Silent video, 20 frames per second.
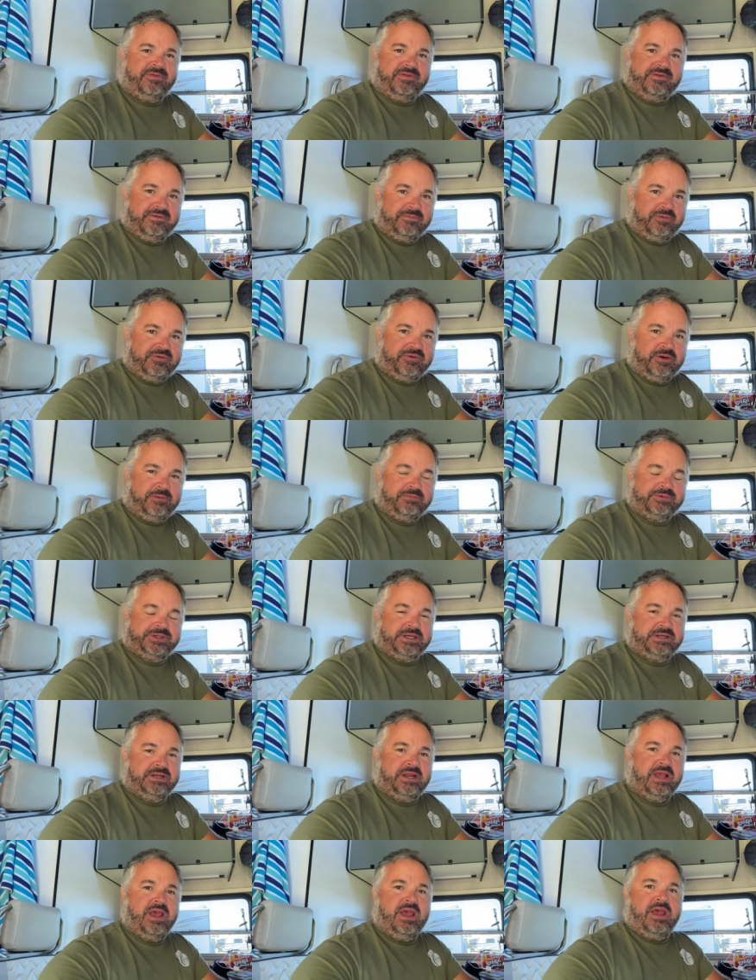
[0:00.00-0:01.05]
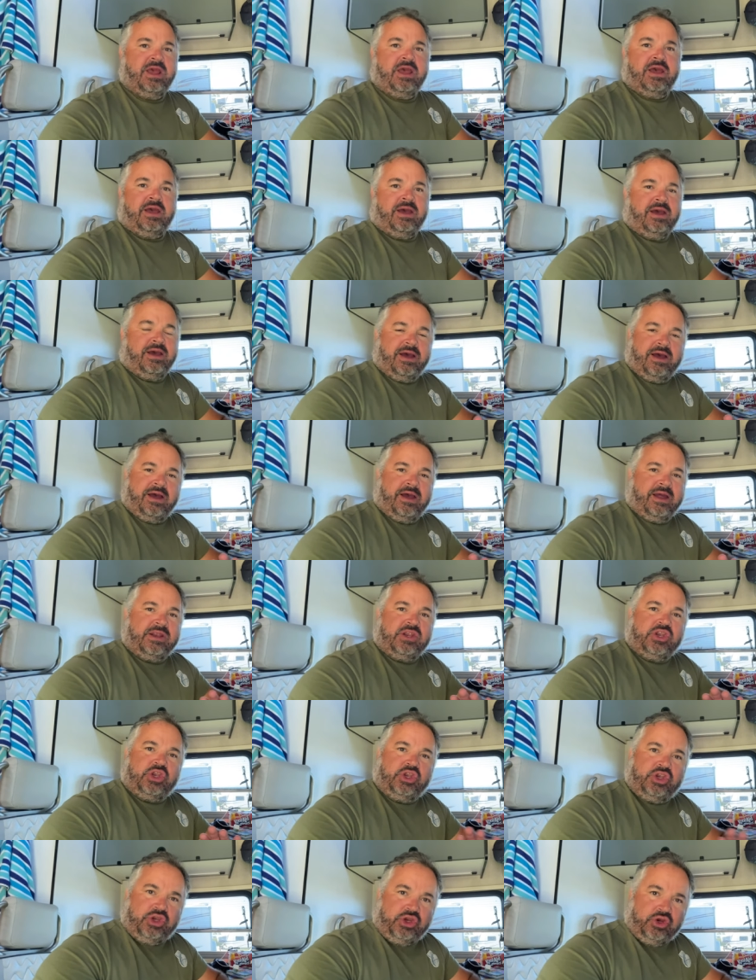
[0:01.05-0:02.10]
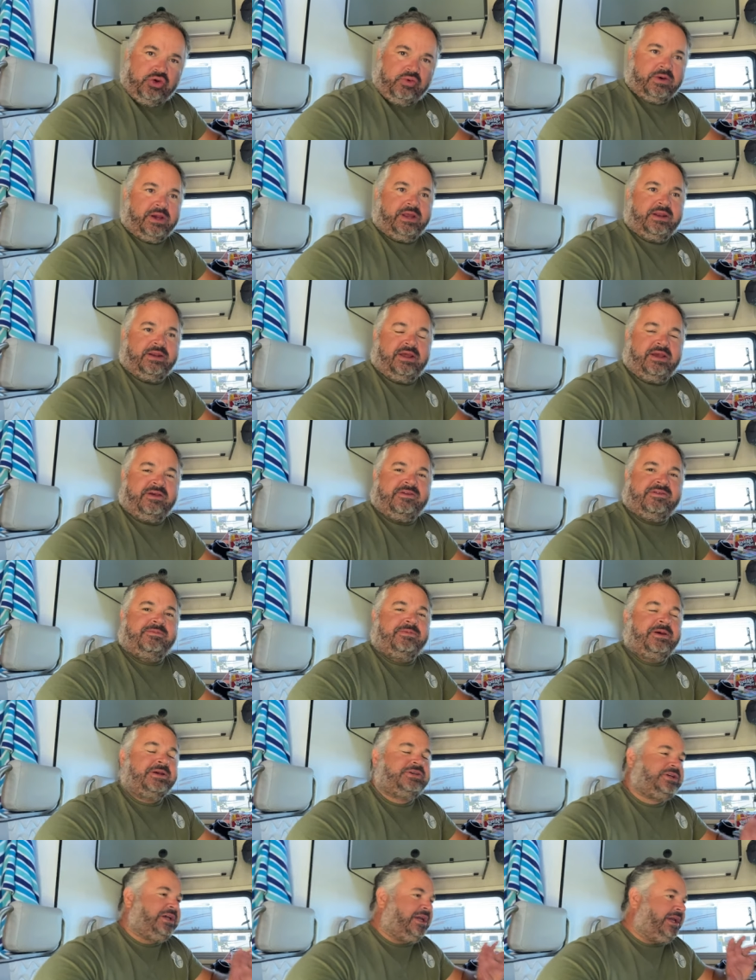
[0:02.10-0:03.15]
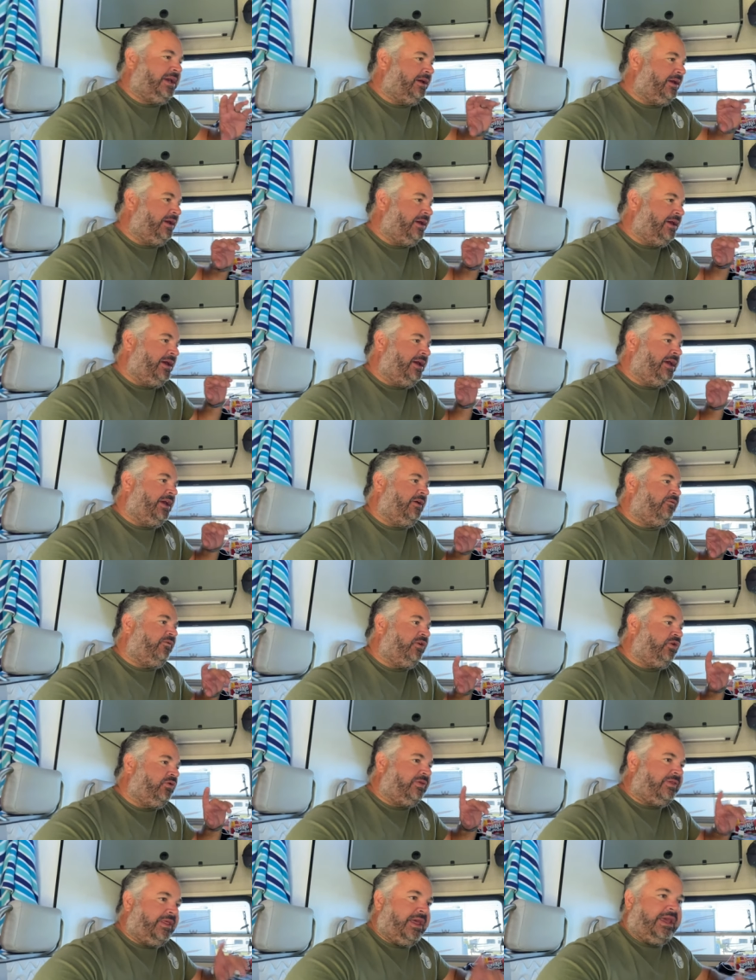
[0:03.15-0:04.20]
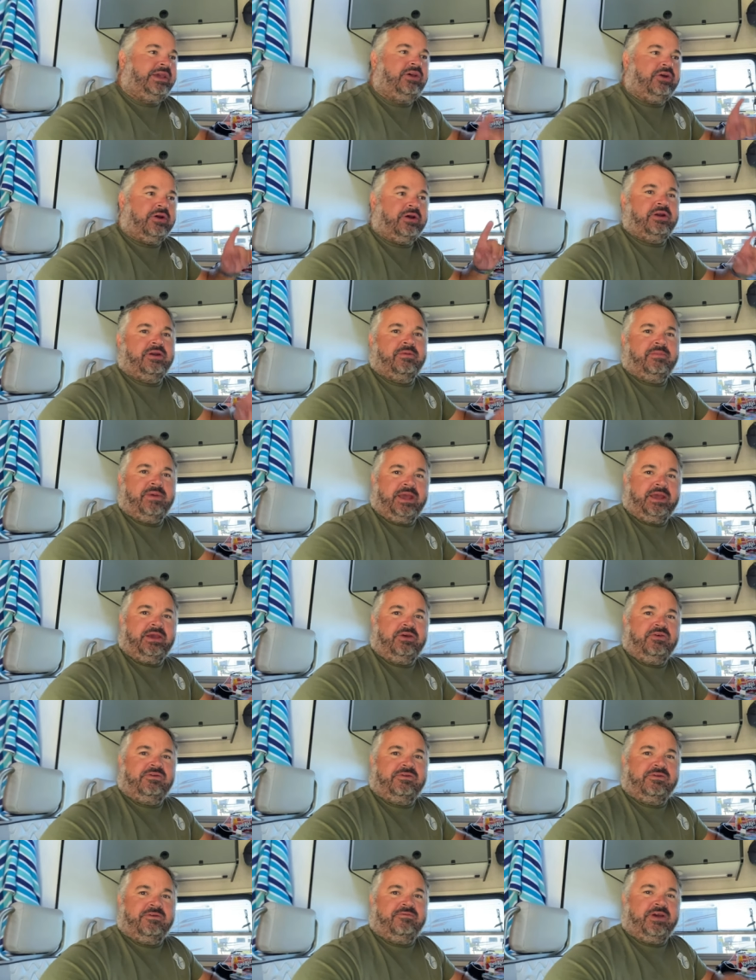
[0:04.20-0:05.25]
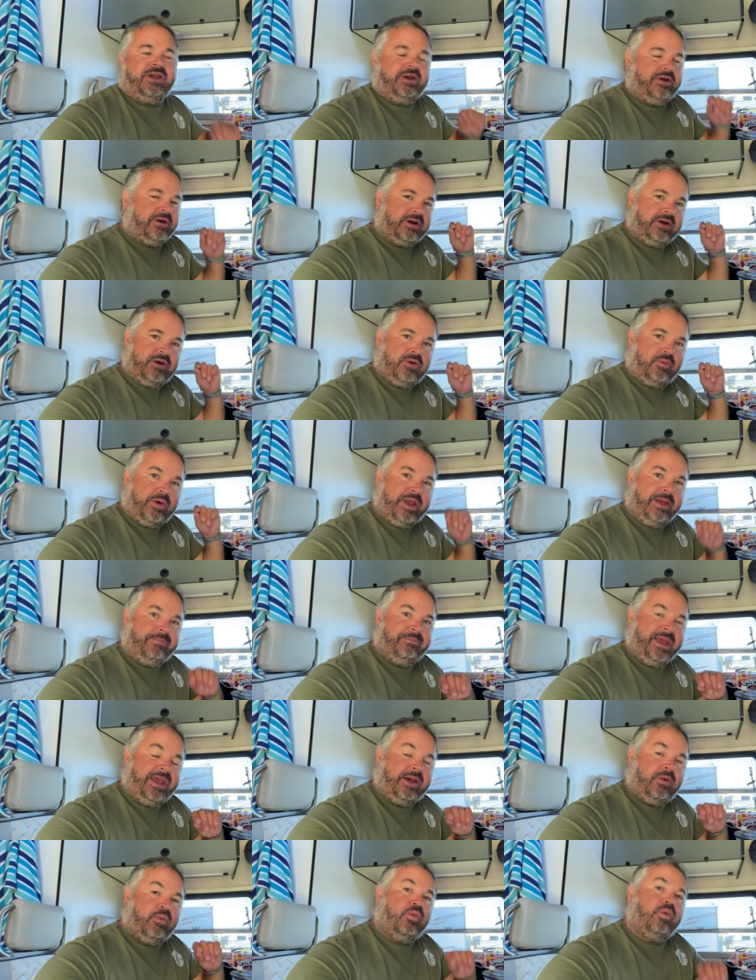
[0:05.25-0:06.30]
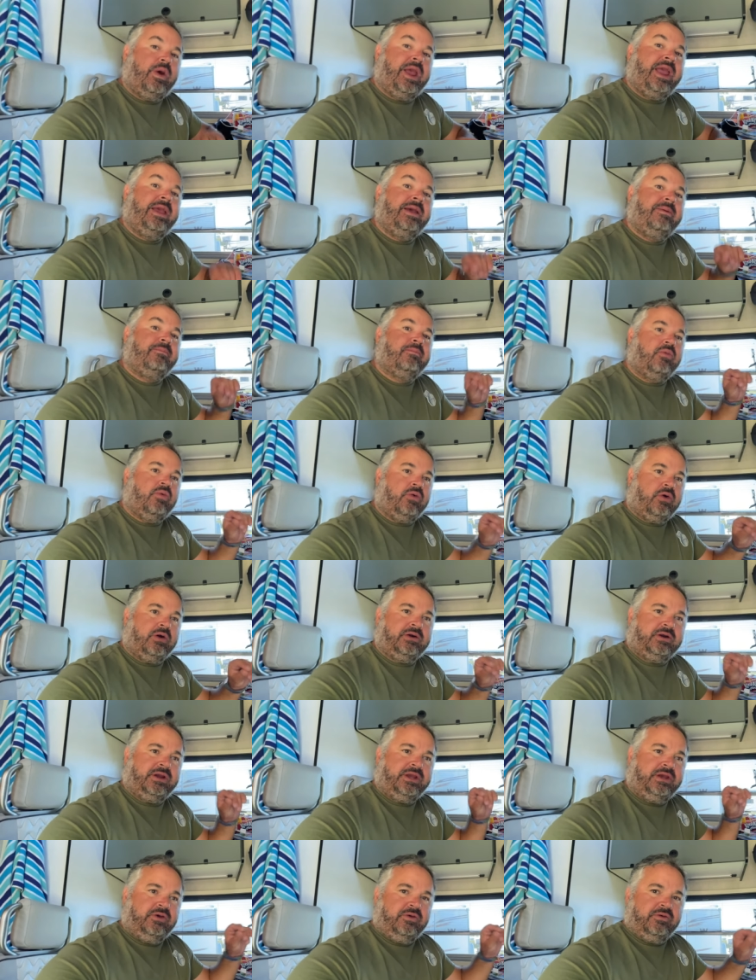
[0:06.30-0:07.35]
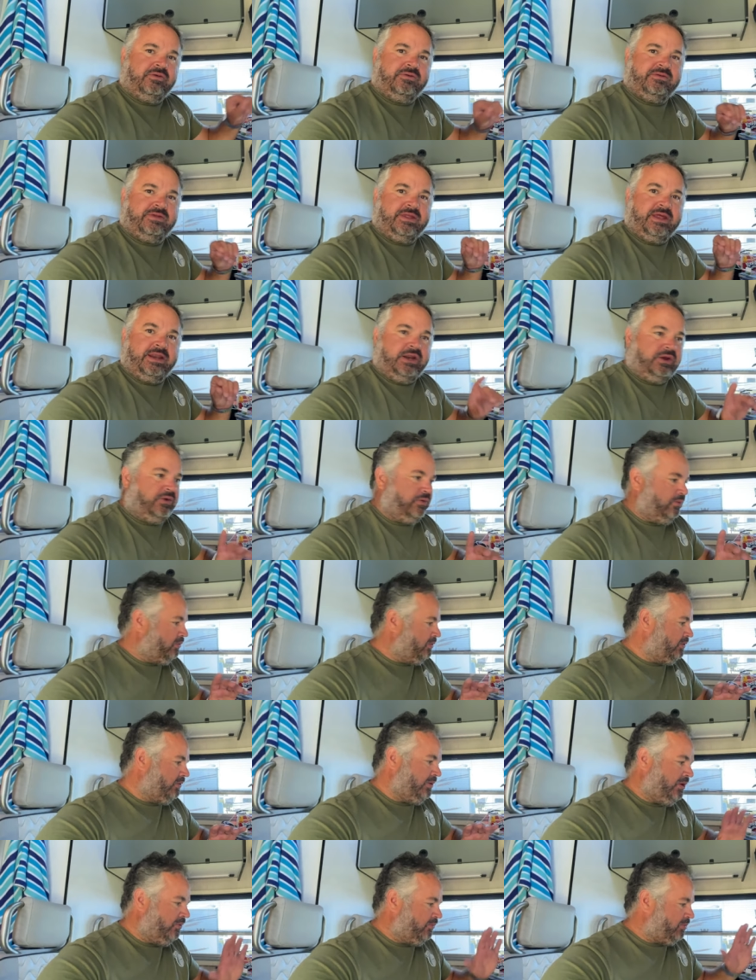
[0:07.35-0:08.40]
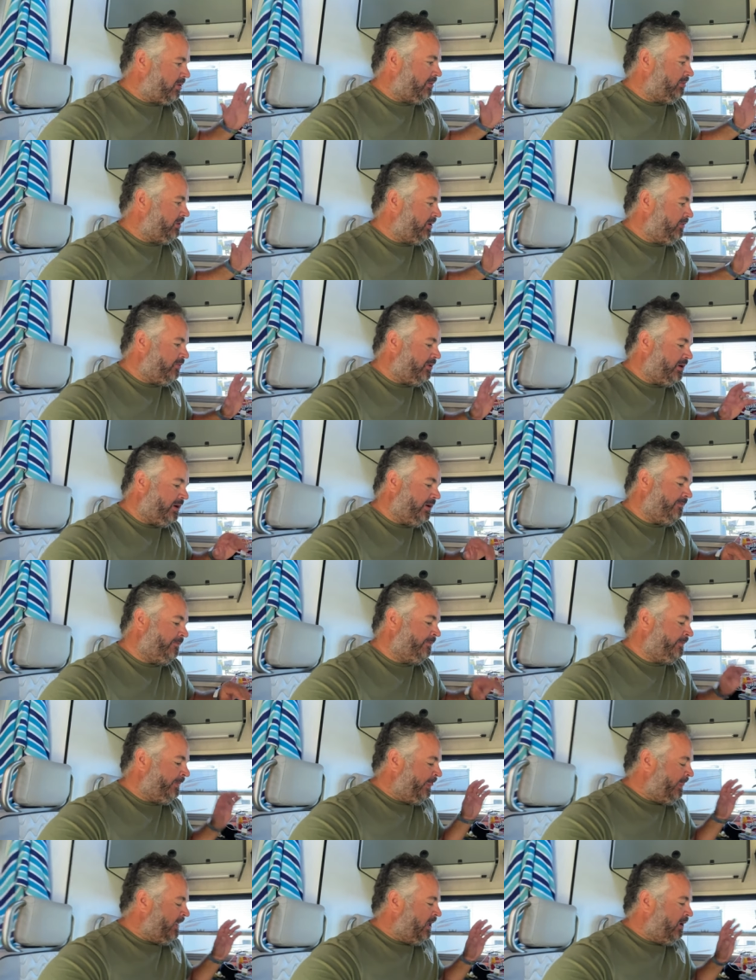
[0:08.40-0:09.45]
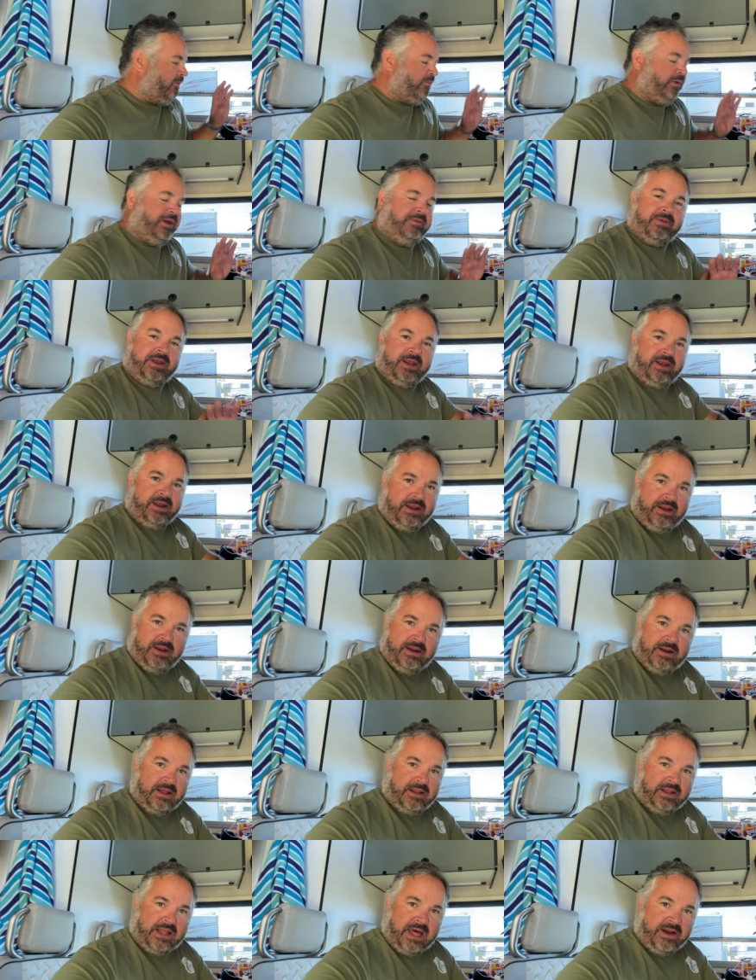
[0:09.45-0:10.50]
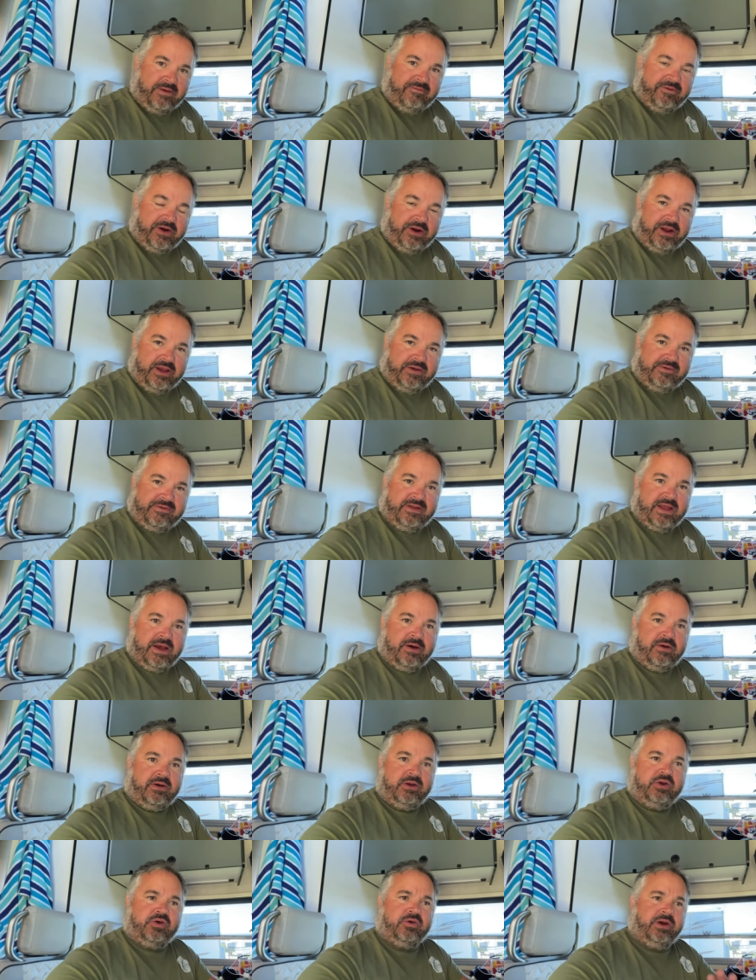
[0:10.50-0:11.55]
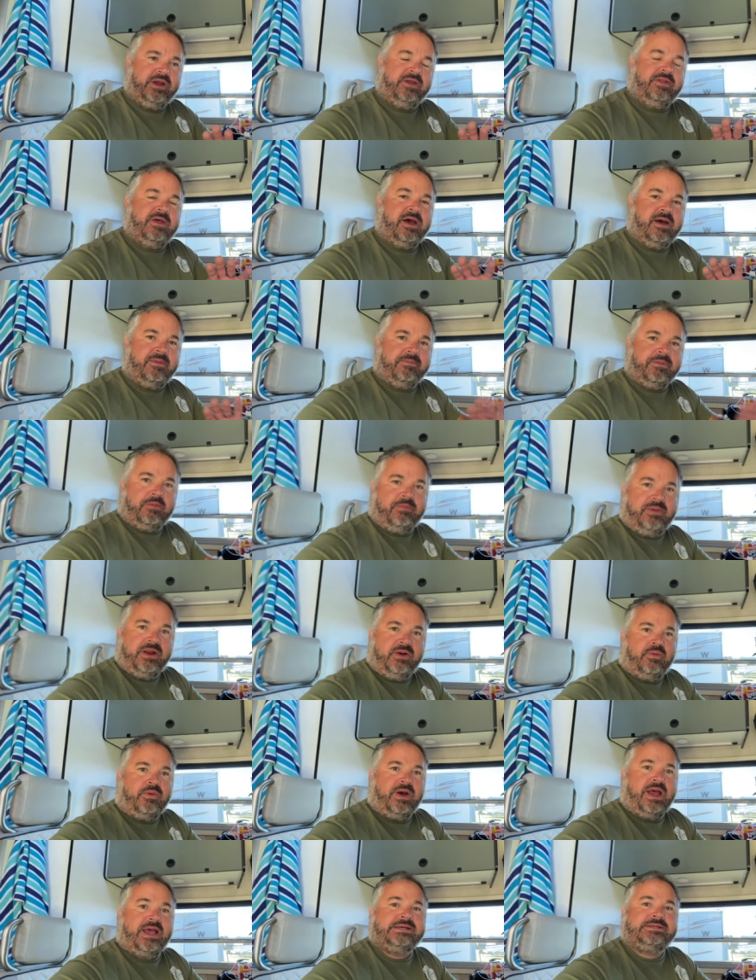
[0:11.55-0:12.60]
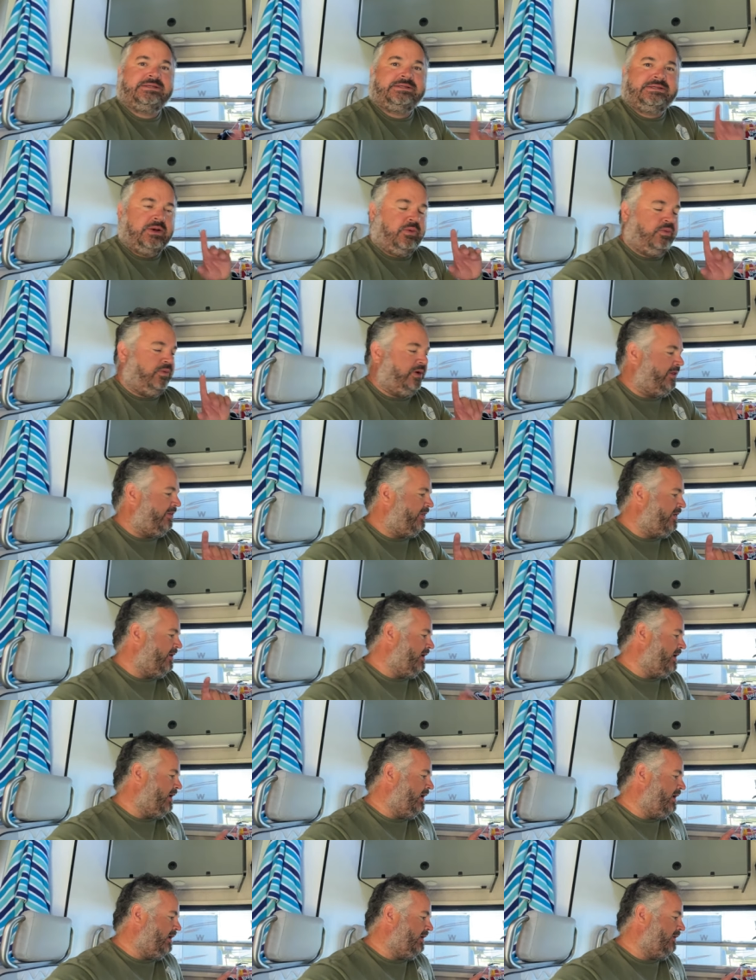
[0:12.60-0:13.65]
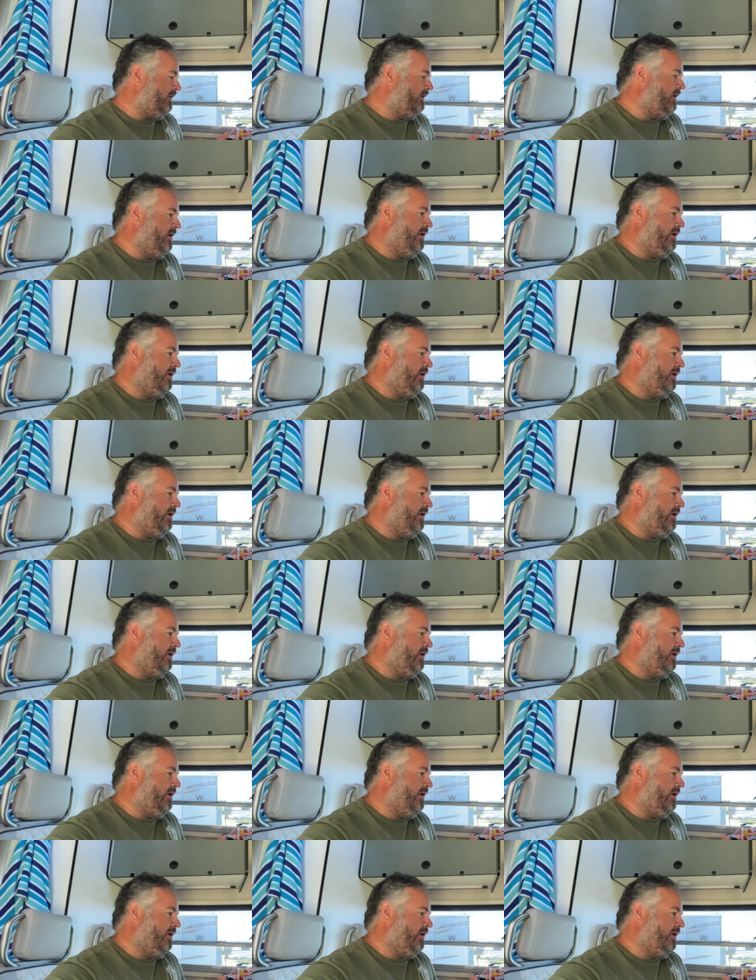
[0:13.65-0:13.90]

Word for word: subscription, uh, do it. Especially if you think you're going to make use of it, you're going to make way more use than you you probably would. We've been in a lot of areas now touring the upper Midwest with uh,